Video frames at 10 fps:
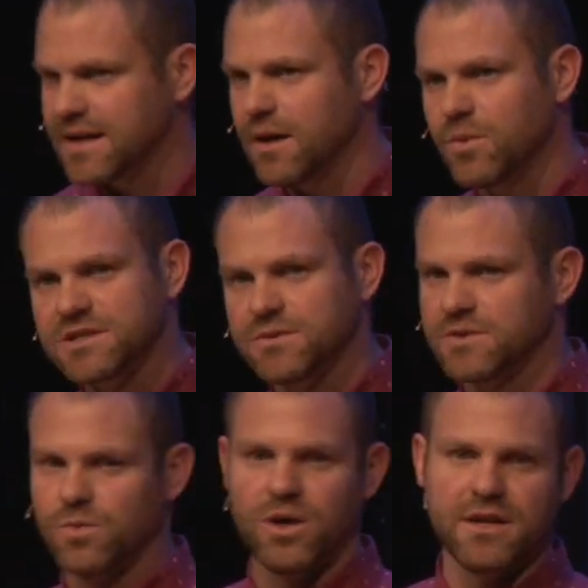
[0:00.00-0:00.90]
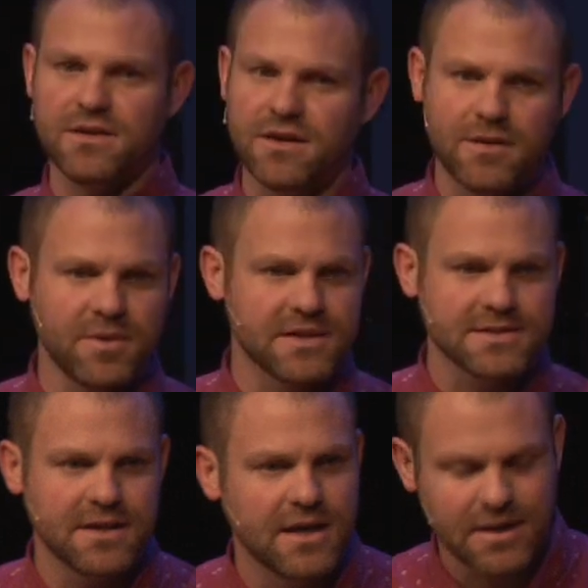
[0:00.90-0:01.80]
I wish it was one and done, but it's
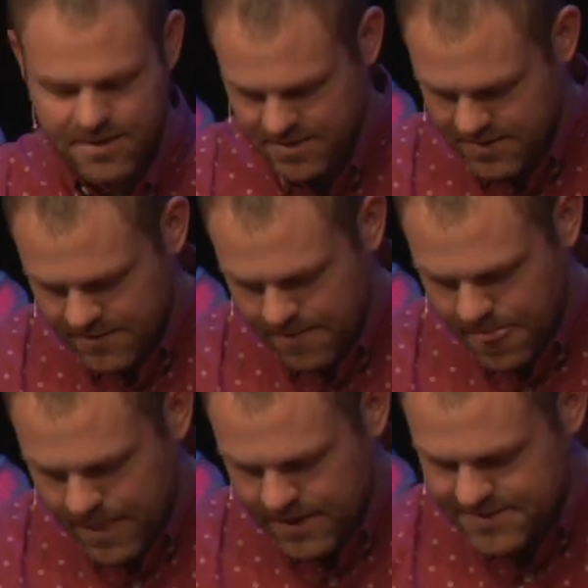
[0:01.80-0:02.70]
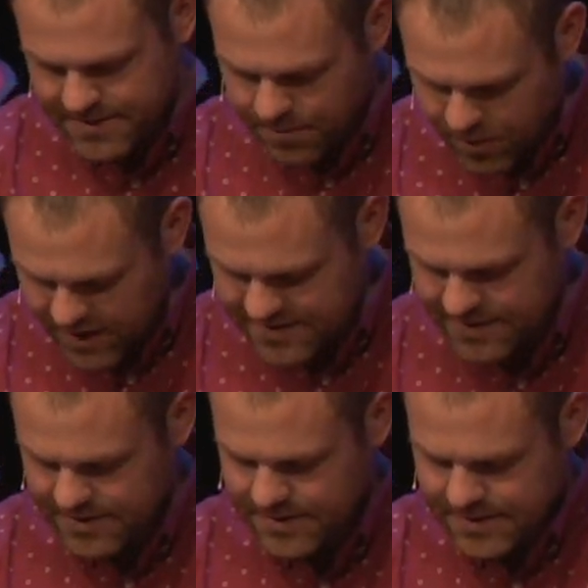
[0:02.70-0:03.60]
not. It's in the
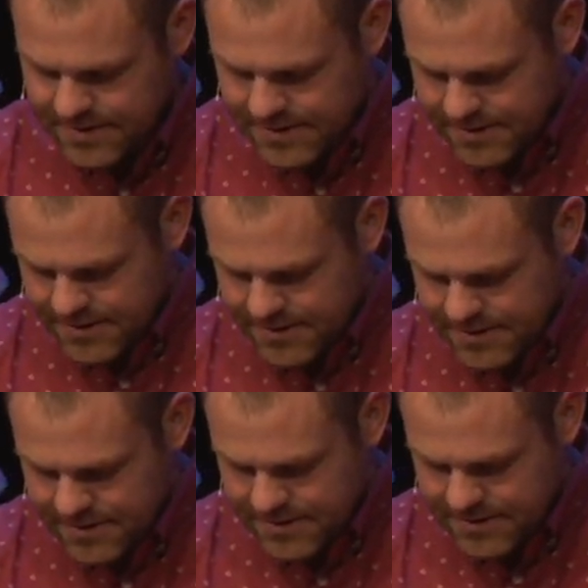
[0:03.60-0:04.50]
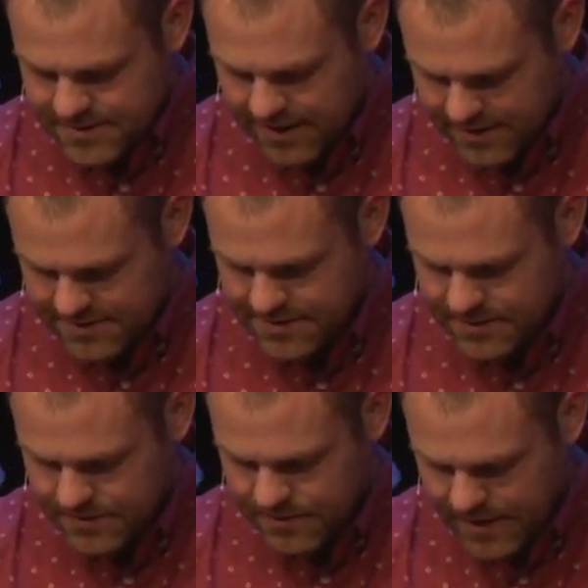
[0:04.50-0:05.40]
present tense,
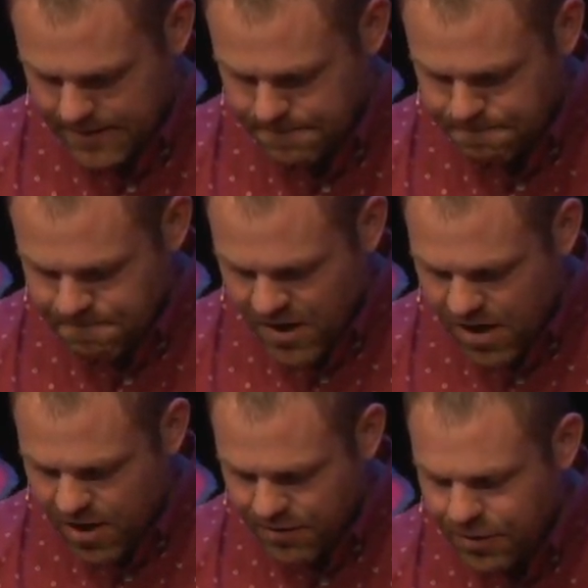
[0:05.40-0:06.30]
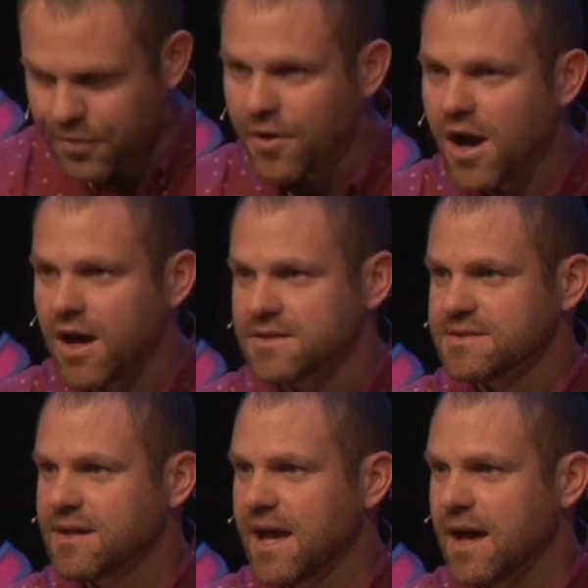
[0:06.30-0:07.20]
right? Our
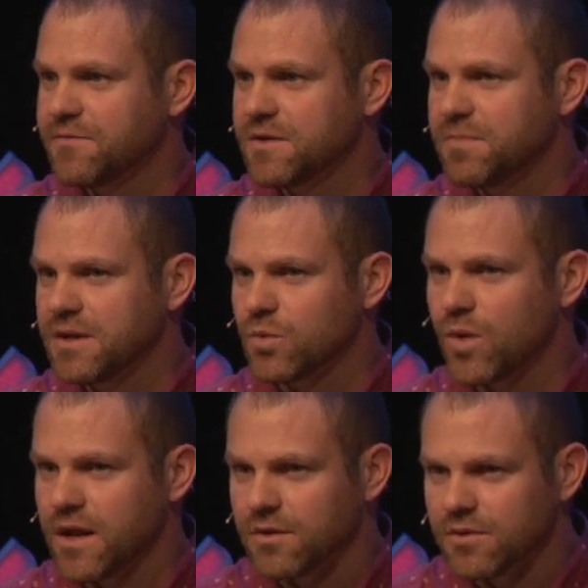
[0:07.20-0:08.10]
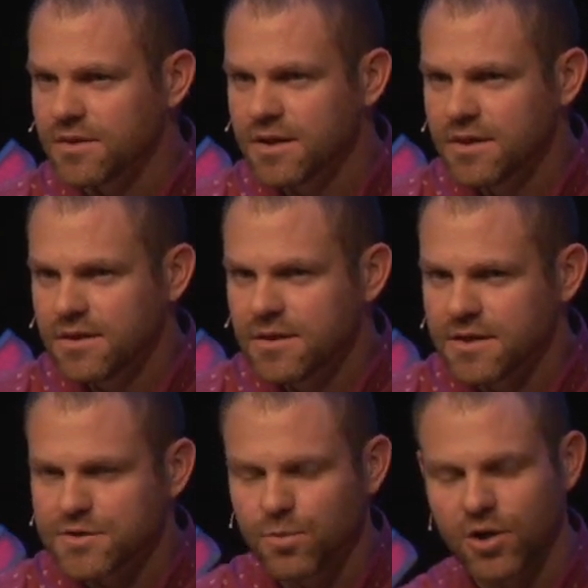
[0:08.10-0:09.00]
thoughts have to be wrangled.
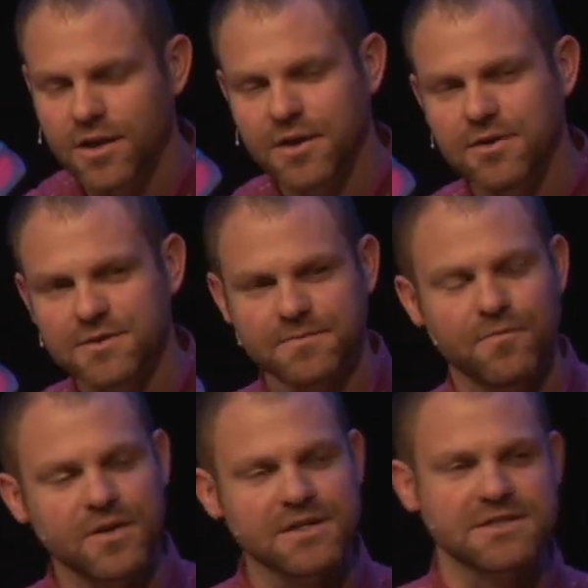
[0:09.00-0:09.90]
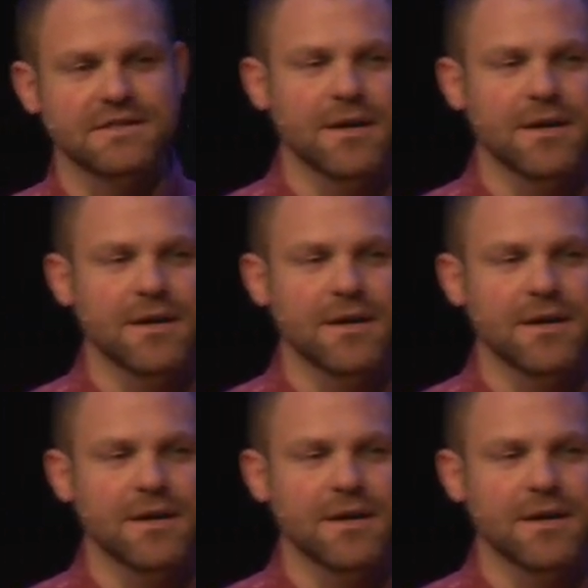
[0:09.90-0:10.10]
This morning, I was finishing